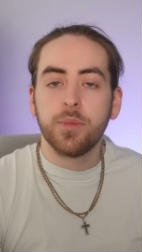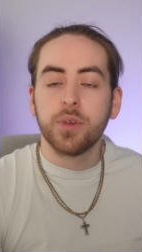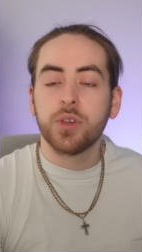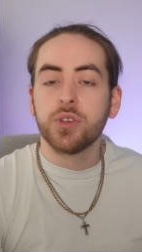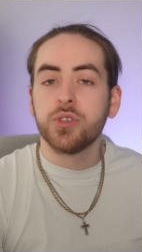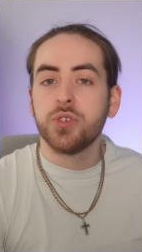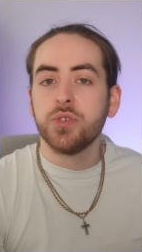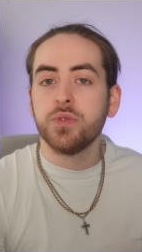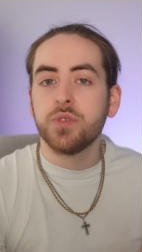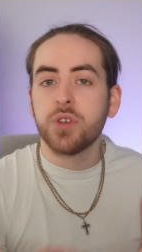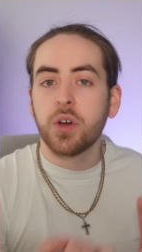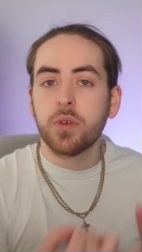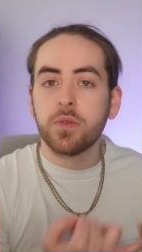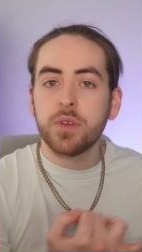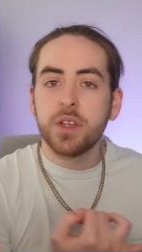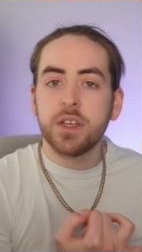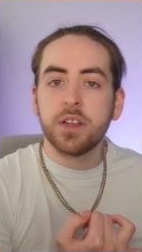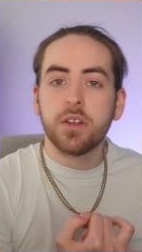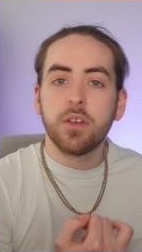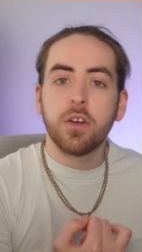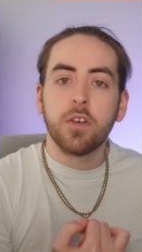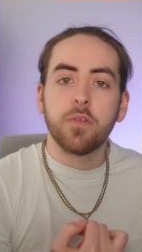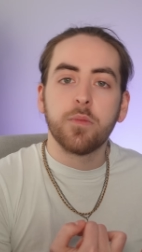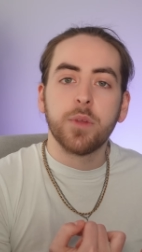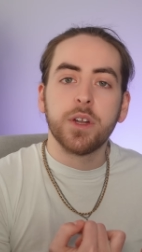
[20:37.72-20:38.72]
because you don't
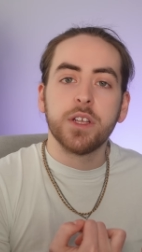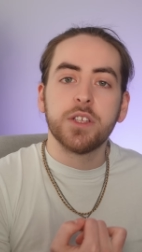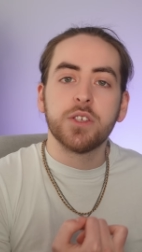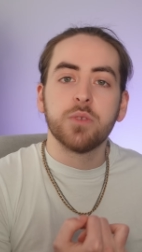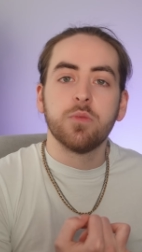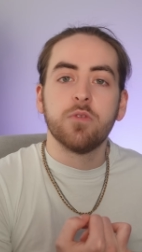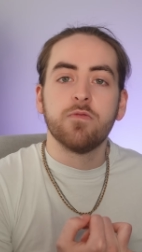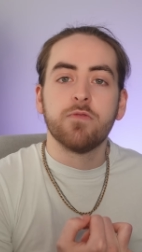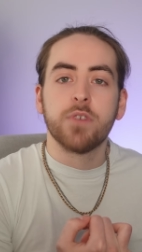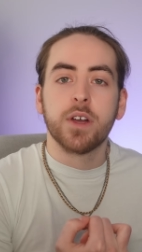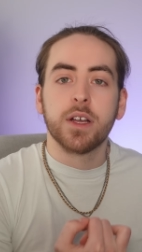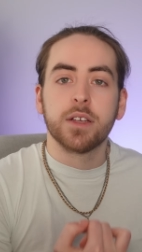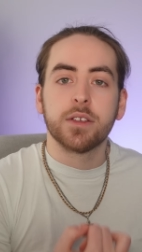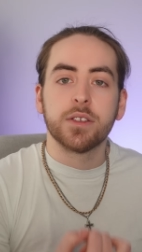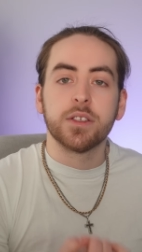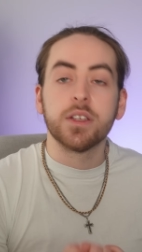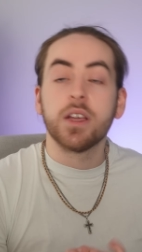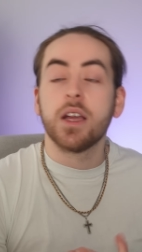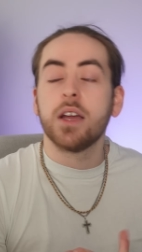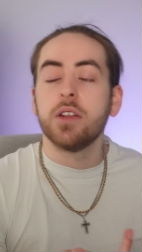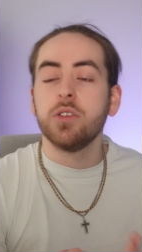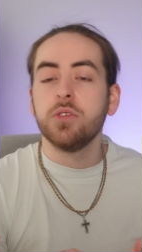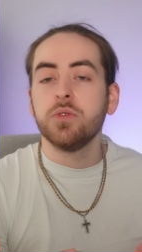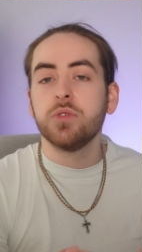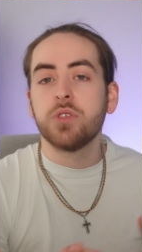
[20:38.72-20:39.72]
need a lot of money to invest
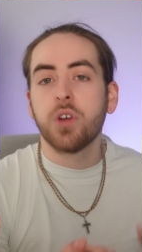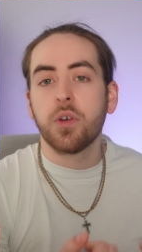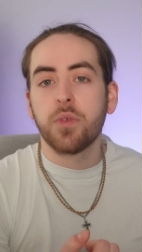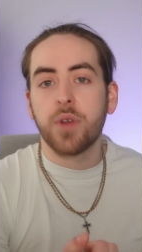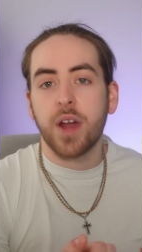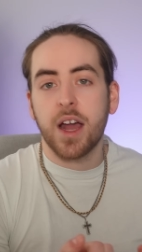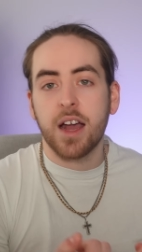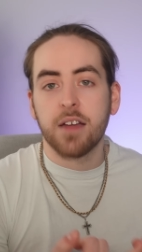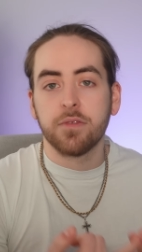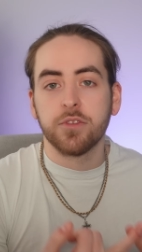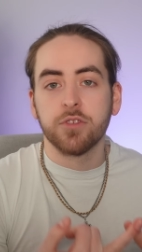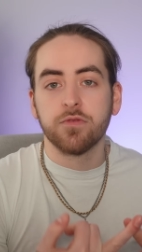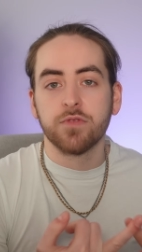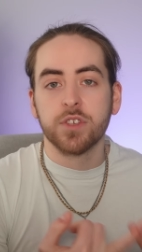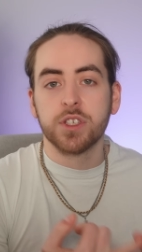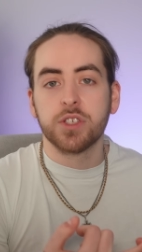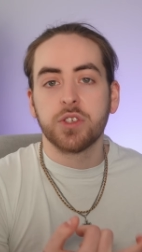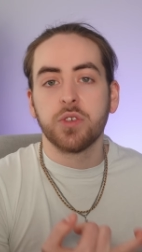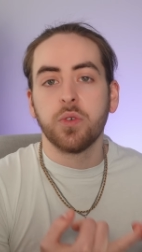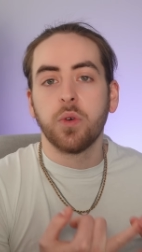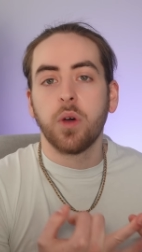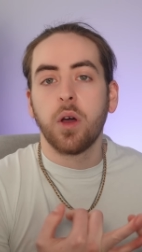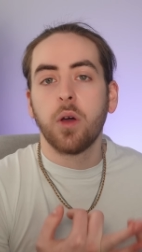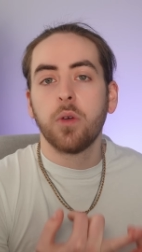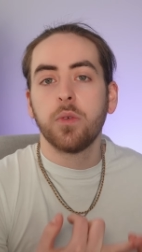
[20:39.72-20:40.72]
and you don't have to
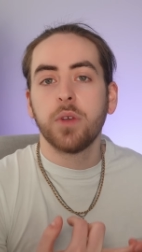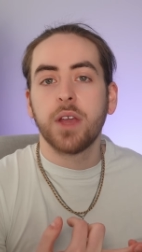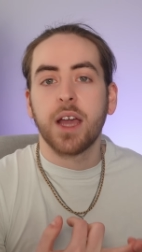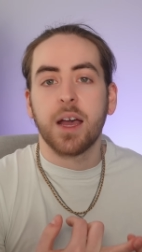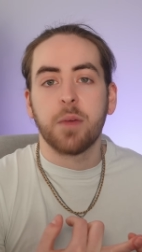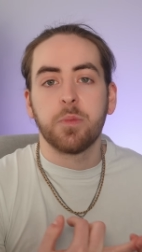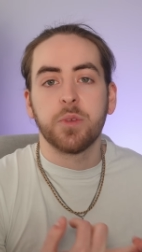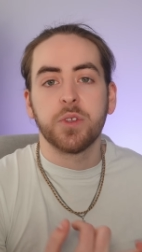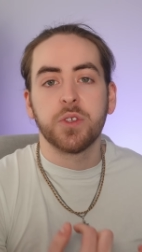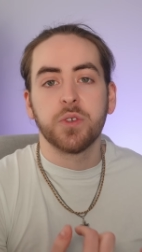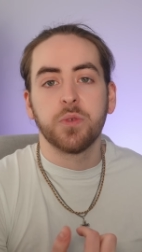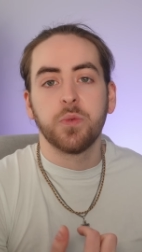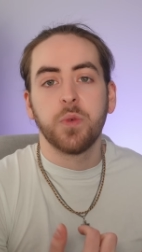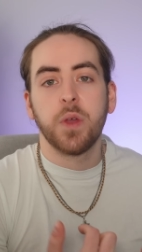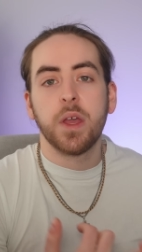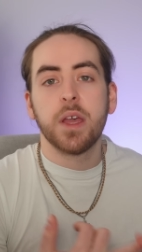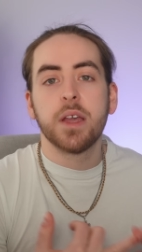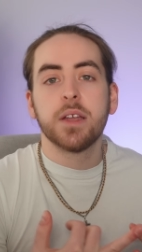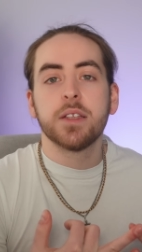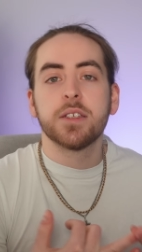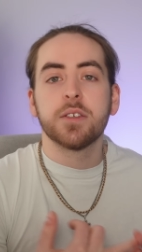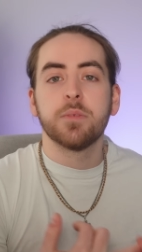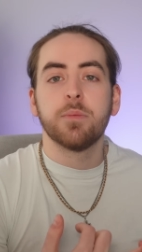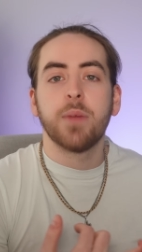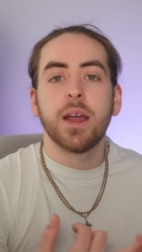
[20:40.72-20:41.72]
risk your own capital
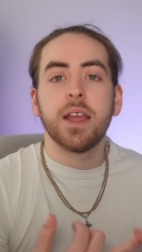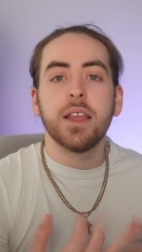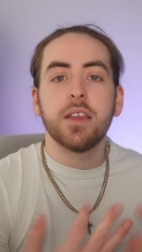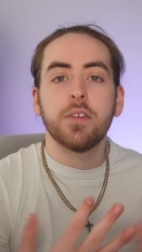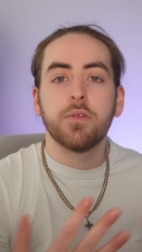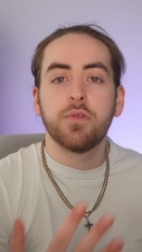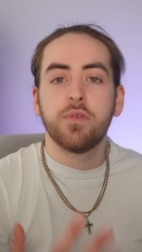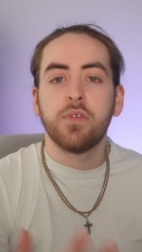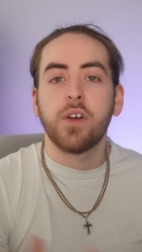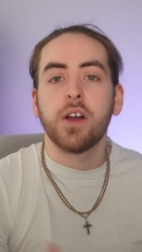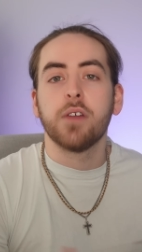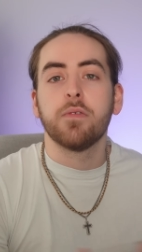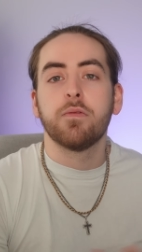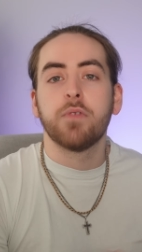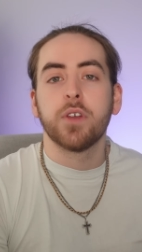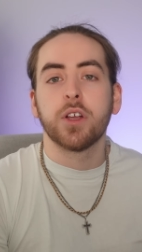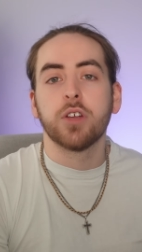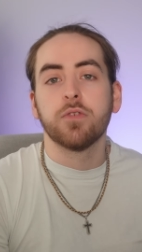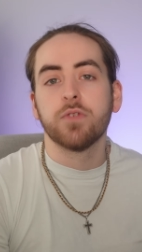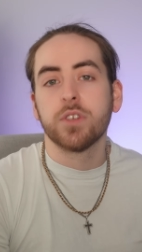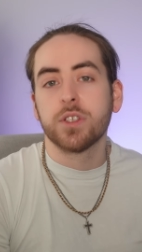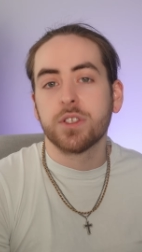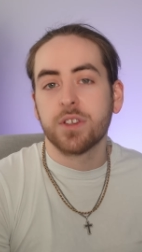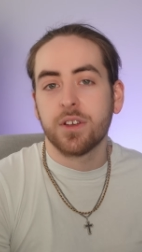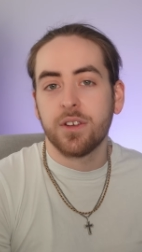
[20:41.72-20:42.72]
to make
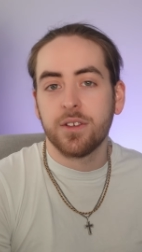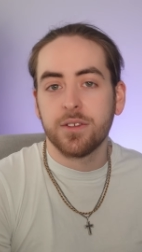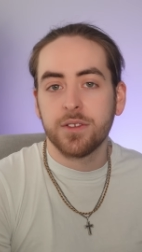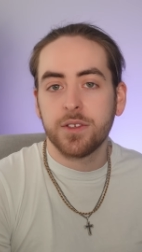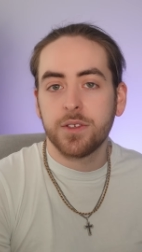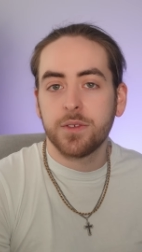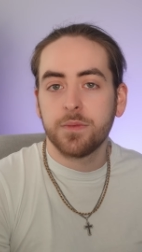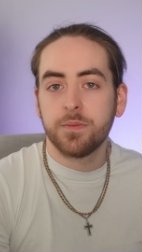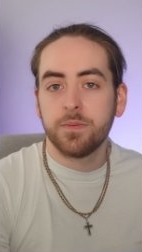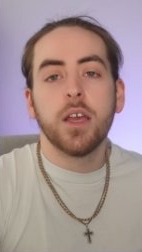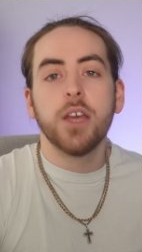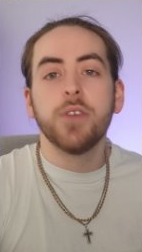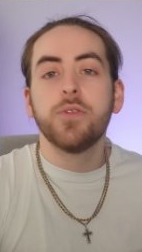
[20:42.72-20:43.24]
five-figure returns.